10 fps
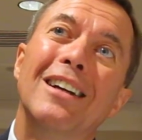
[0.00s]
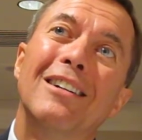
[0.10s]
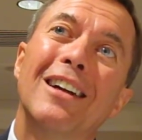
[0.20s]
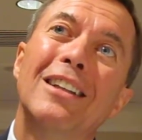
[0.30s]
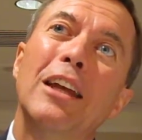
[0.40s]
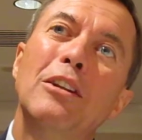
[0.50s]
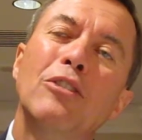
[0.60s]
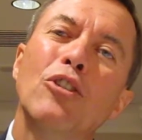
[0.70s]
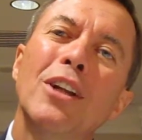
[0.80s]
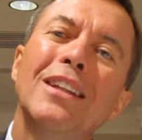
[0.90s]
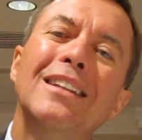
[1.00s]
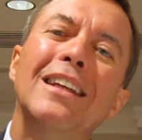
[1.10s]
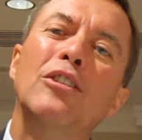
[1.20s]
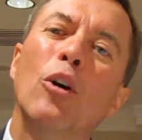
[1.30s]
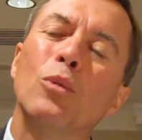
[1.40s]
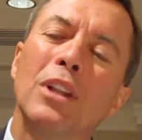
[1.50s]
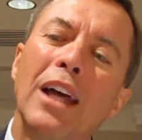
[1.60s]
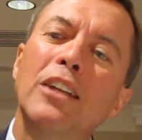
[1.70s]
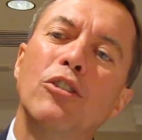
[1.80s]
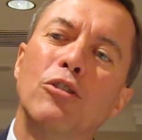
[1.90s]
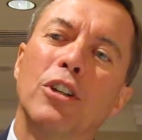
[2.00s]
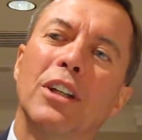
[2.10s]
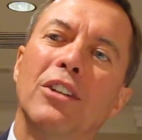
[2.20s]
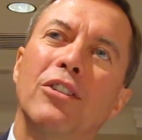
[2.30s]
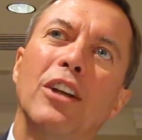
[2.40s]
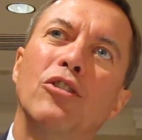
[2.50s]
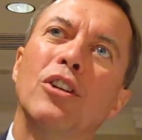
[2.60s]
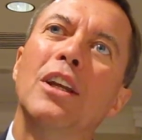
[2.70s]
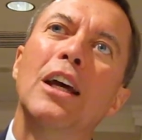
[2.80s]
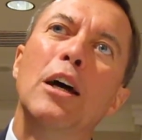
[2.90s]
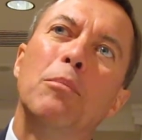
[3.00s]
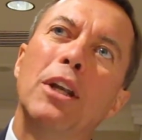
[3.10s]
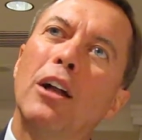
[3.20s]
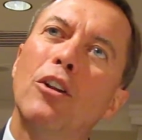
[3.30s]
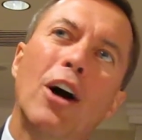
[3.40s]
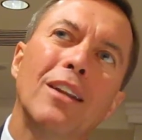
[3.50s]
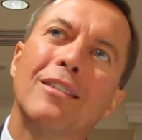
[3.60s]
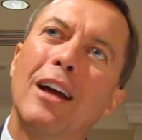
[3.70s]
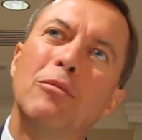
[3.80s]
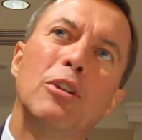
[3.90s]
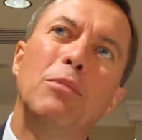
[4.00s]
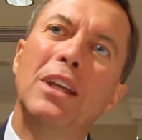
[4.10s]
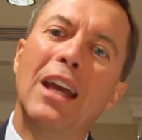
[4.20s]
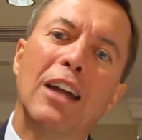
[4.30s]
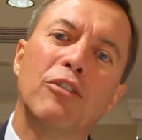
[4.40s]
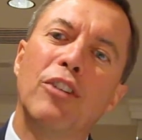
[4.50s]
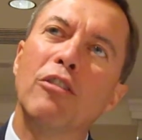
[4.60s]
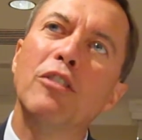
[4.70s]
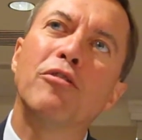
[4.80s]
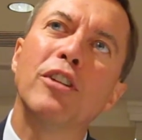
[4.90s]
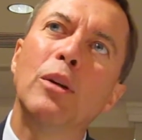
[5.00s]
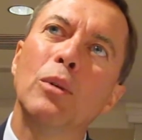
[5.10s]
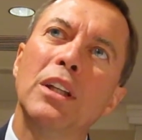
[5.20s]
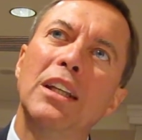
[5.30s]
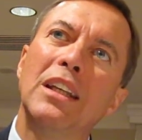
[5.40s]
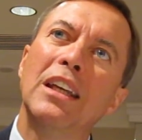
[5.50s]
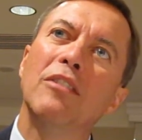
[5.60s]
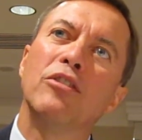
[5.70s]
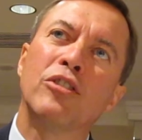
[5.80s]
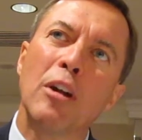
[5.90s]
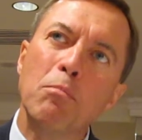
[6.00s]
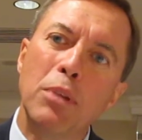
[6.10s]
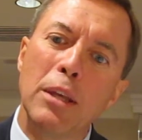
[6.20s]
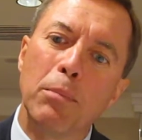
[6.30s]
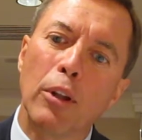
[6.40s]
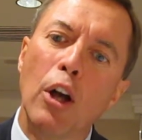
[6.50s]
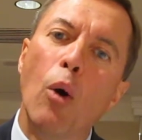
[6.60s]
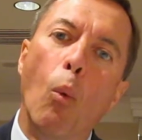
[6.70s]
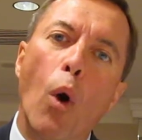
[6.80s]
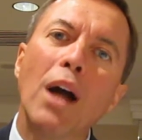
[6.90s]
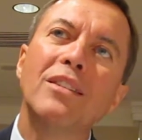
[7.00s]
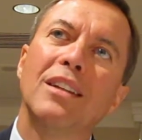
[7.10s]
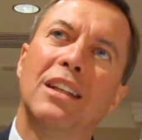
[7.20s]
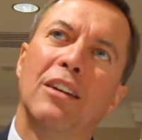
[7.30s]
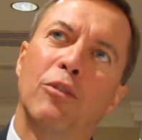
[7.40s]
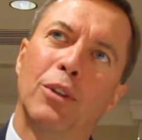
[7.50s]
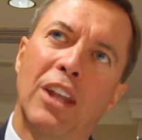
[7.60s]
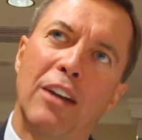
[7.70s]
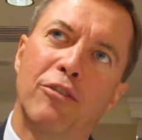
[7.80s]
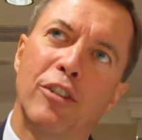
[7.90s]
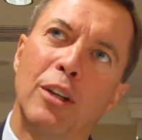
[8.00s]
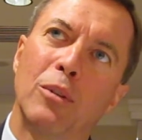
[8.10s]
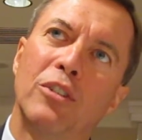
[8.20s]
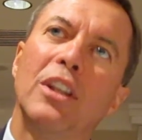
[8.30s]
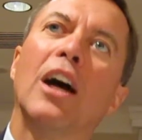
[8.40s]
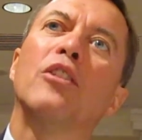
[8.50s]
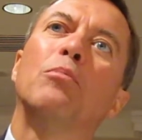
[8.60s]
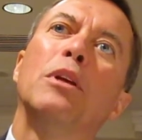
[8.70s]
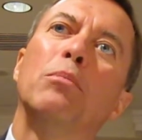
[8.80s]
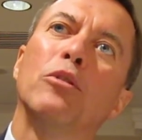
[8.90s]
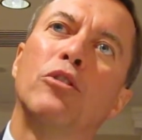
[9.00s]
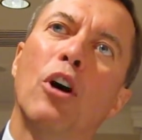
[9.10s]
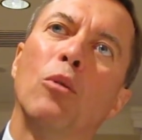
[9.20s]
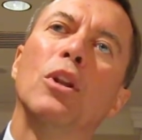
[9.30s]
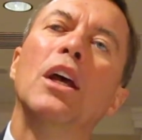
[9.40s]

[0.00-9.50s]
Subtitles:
Right? It's not that they don't like your organization, but a lot of times they're being asked very frequently to give. Some people want to give with that frequency, other people don't,